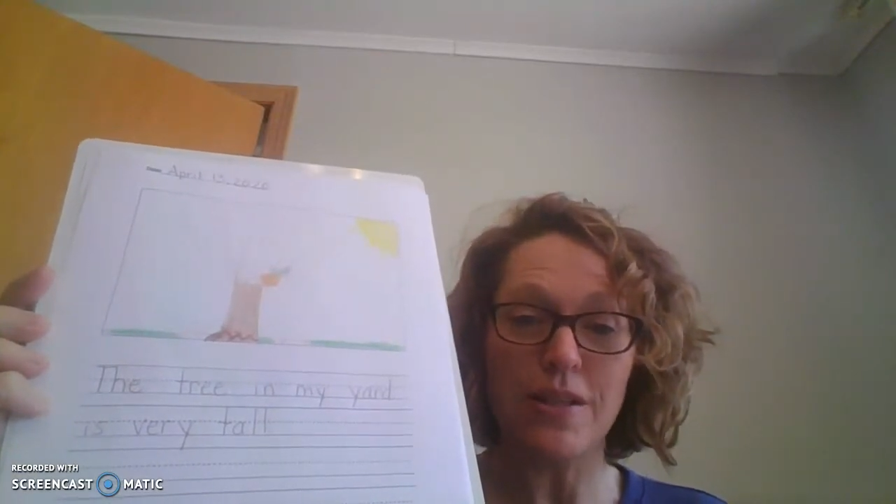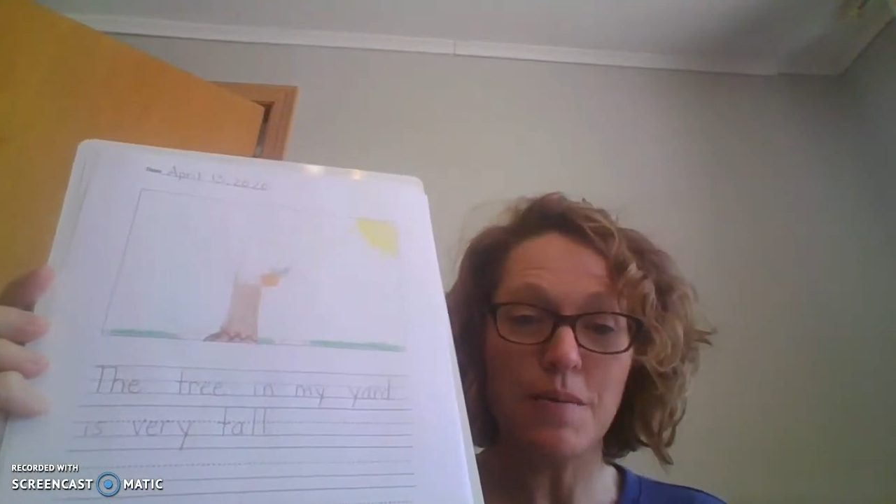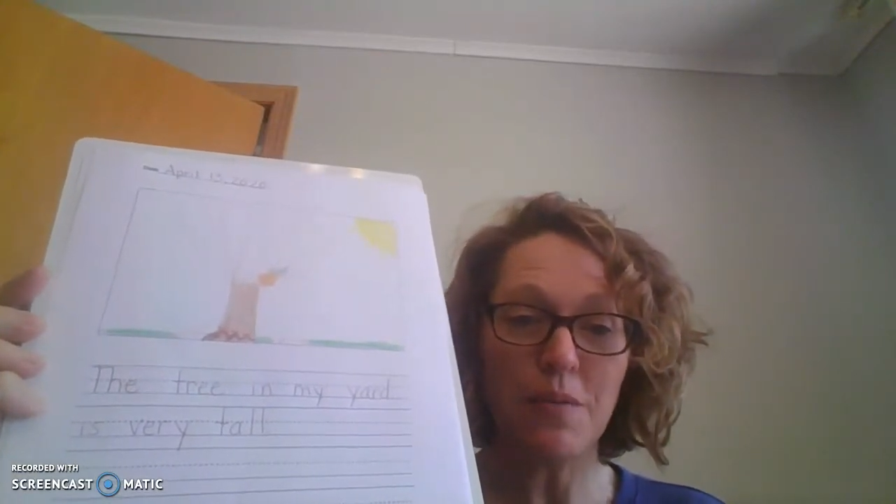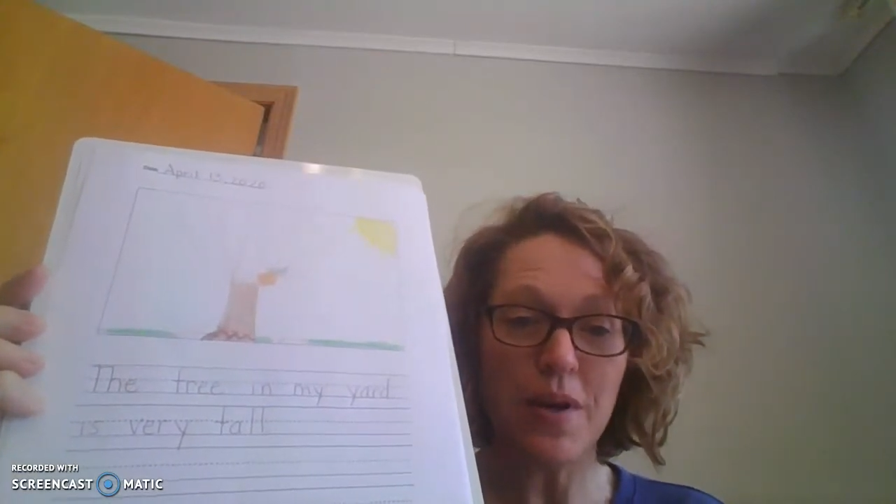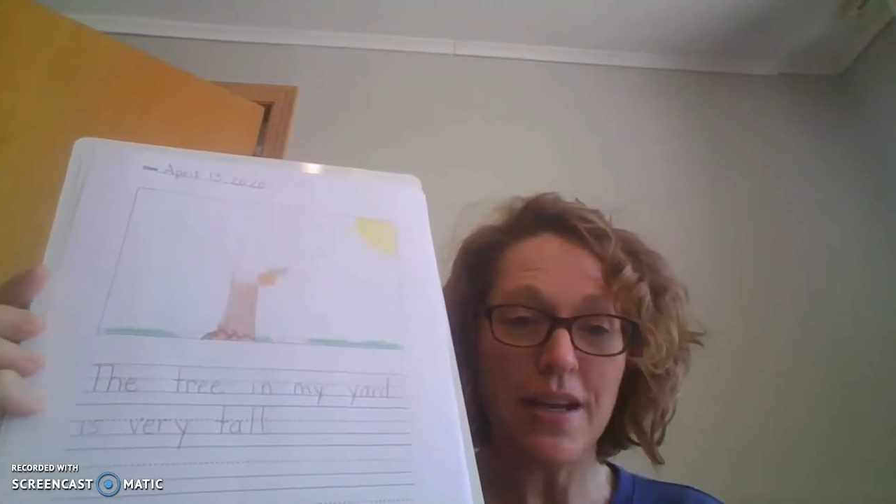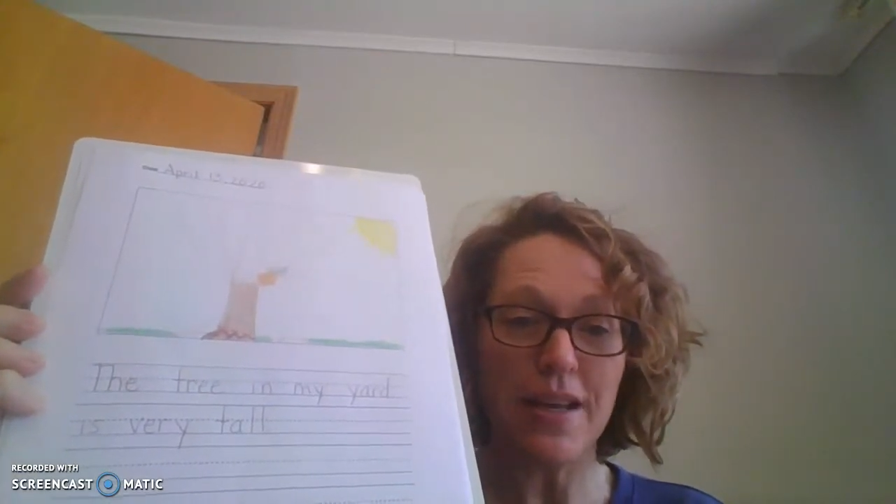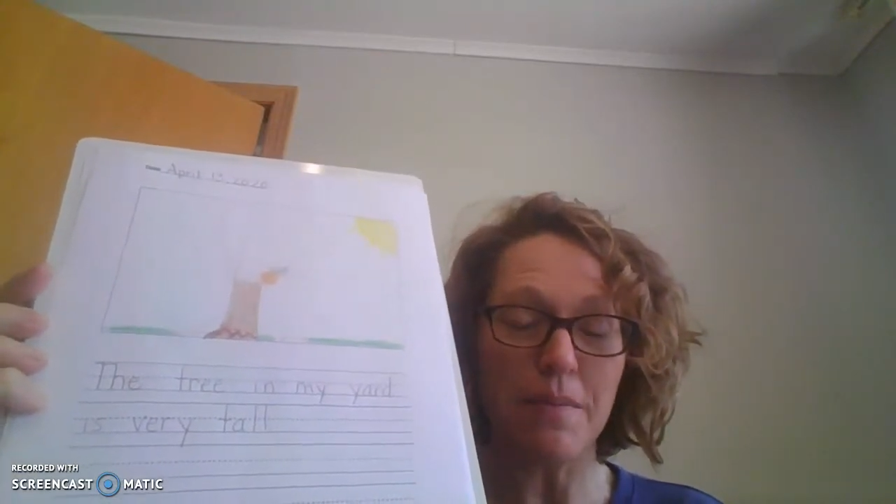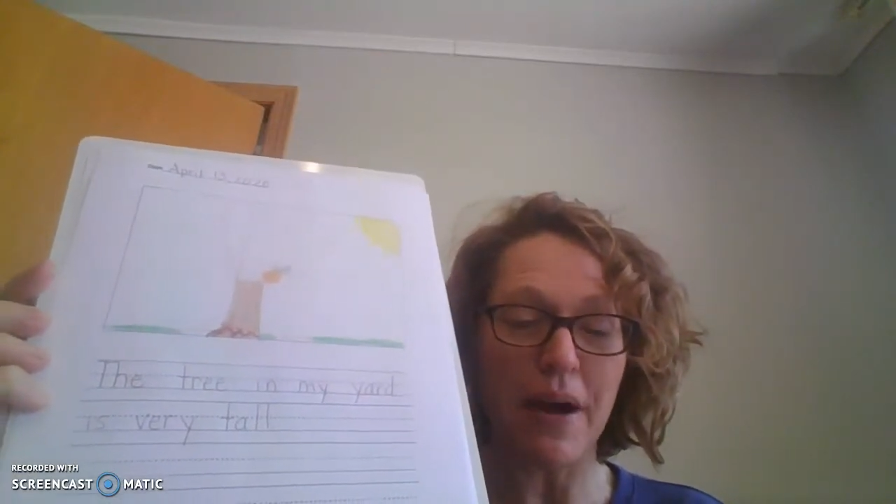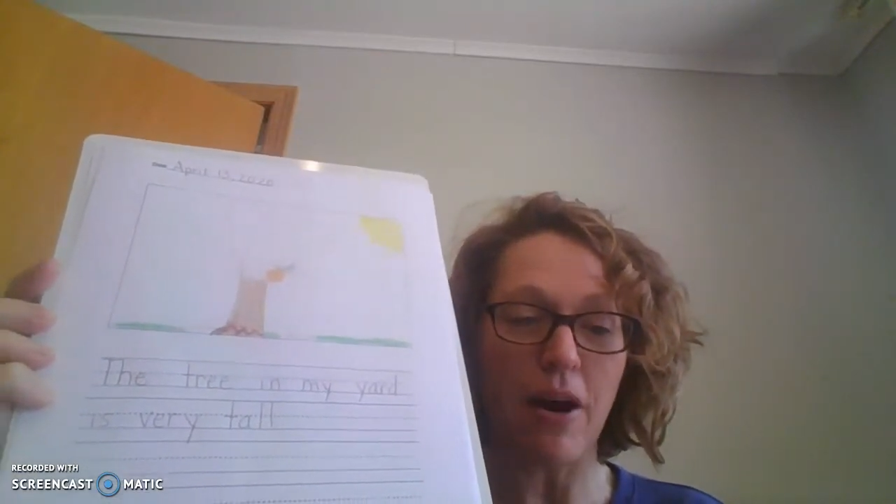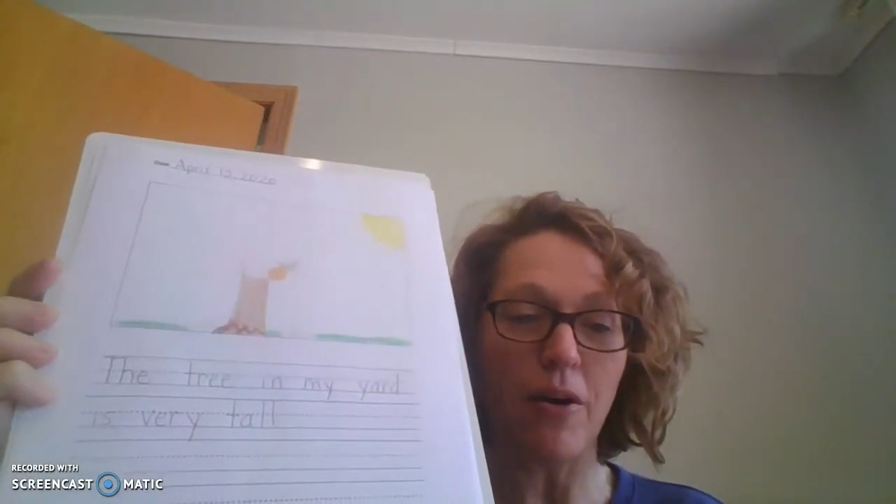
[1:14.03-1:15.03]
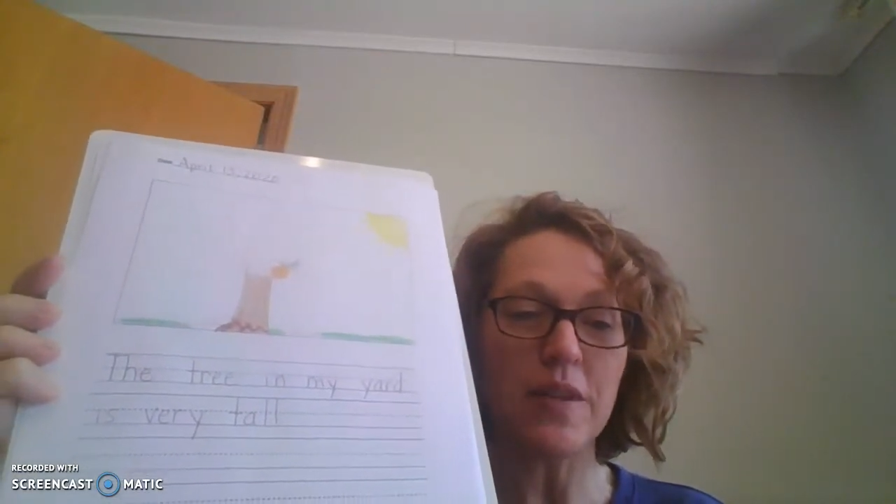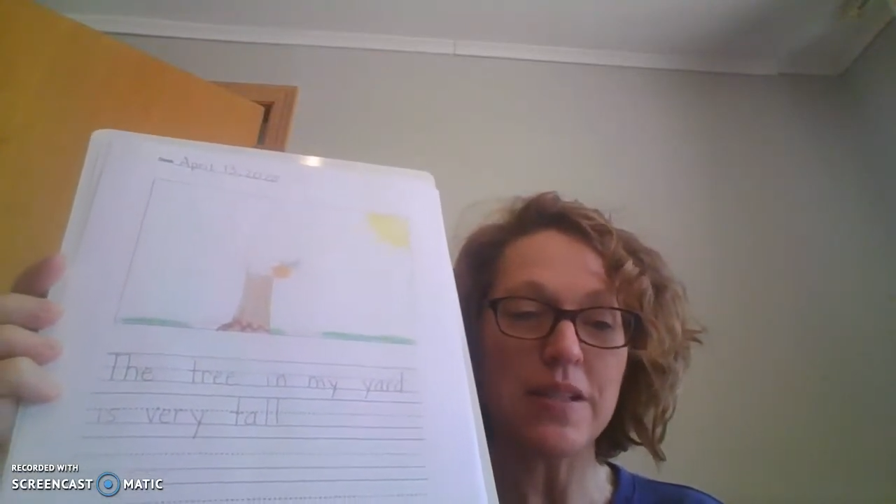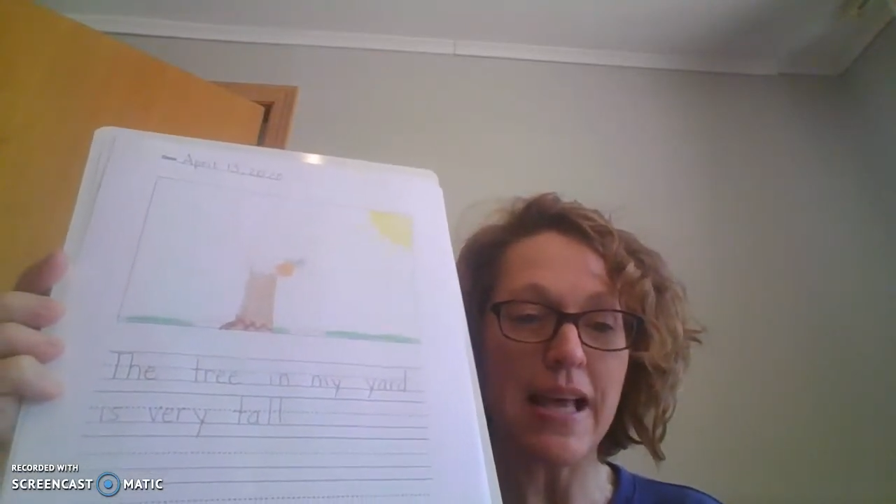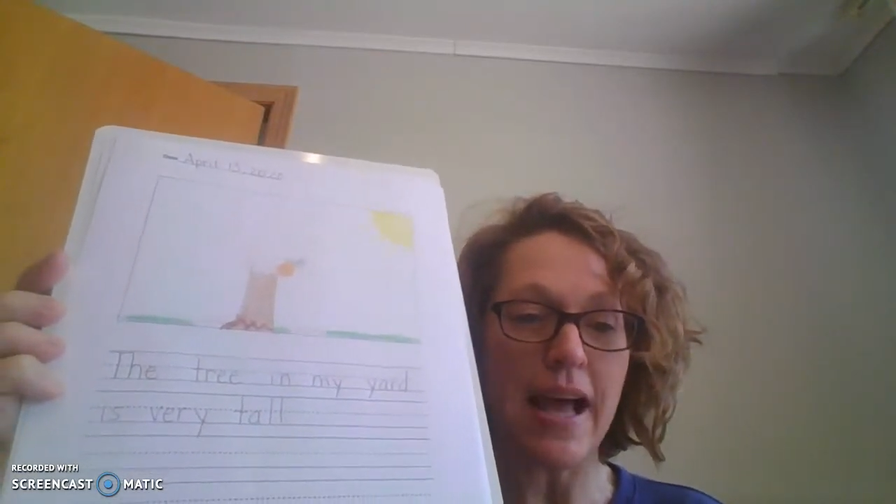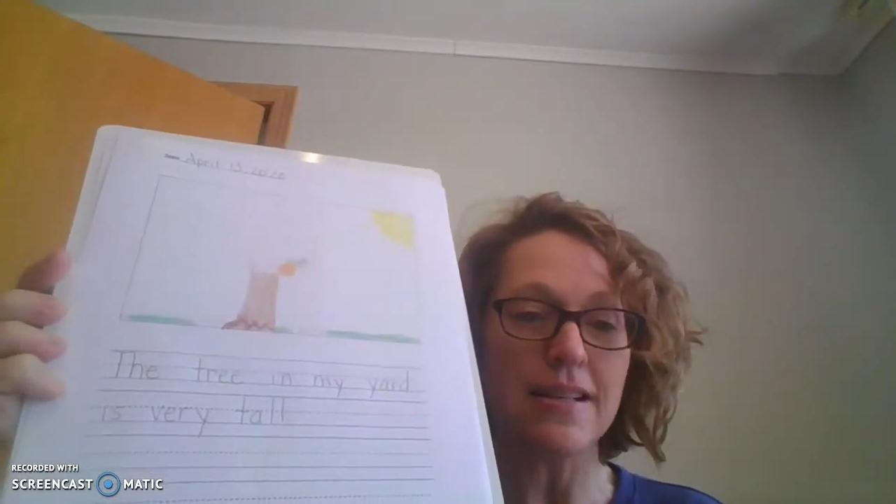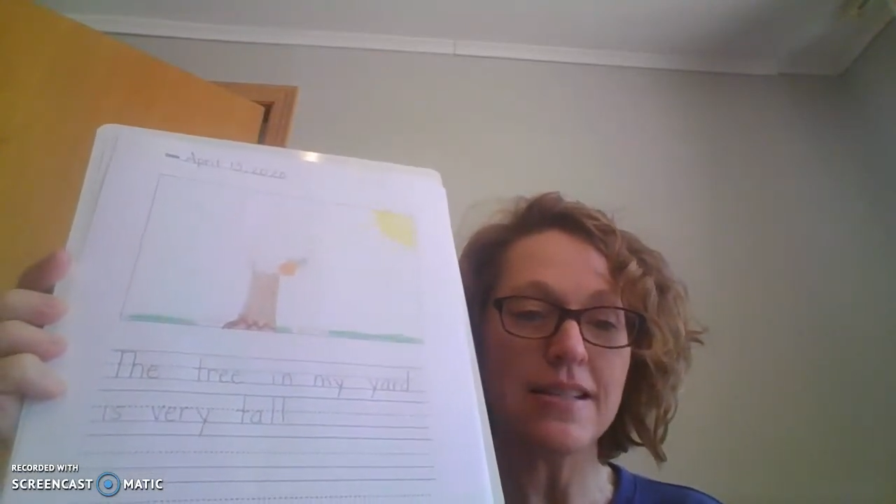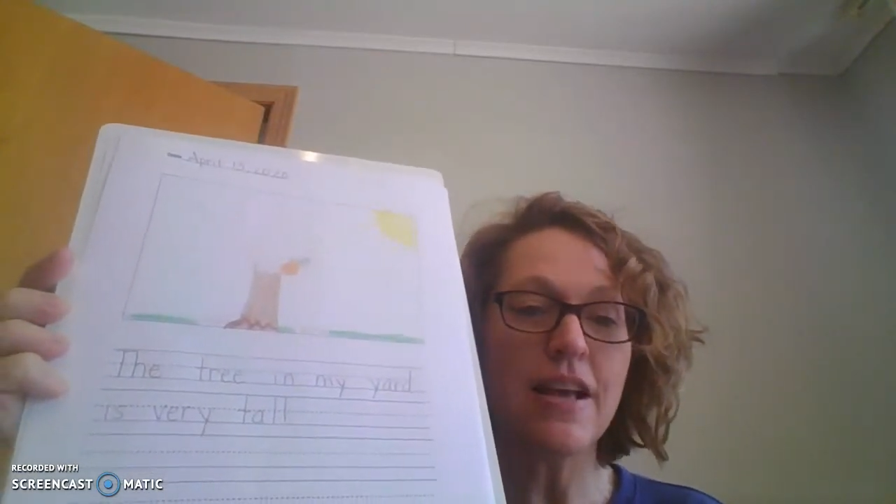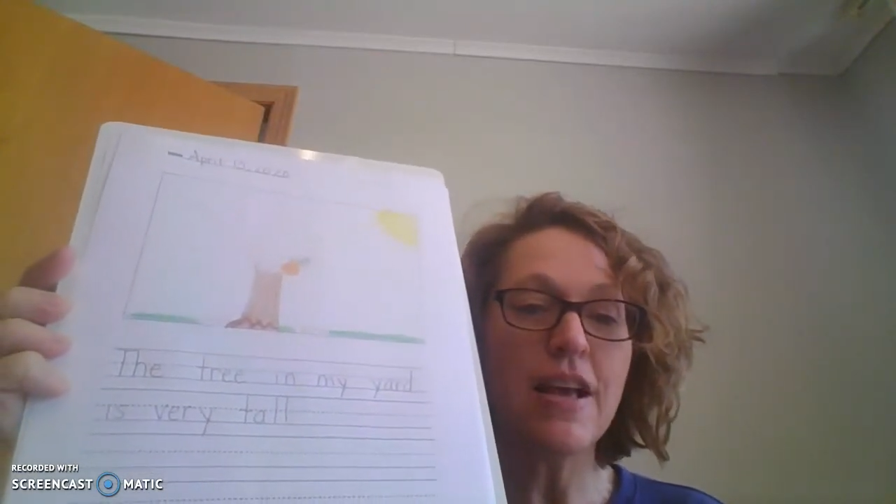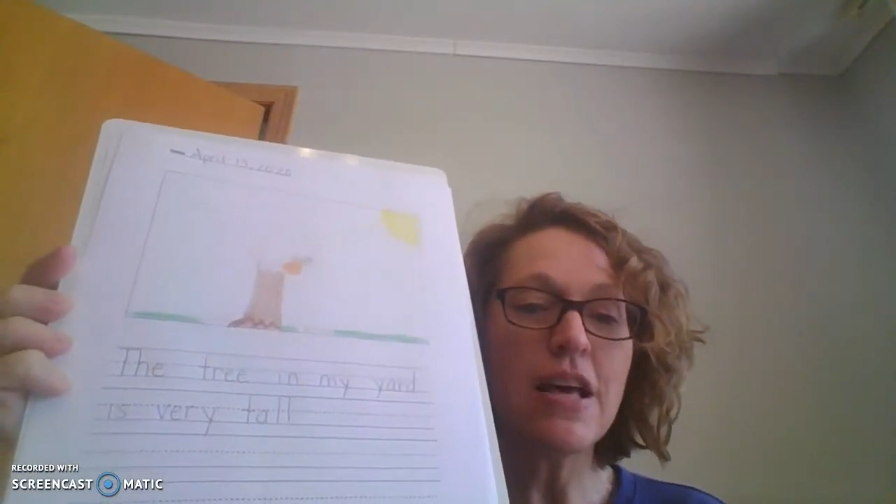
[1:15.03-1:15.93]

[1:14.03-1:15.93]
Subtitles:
to be reading about, says,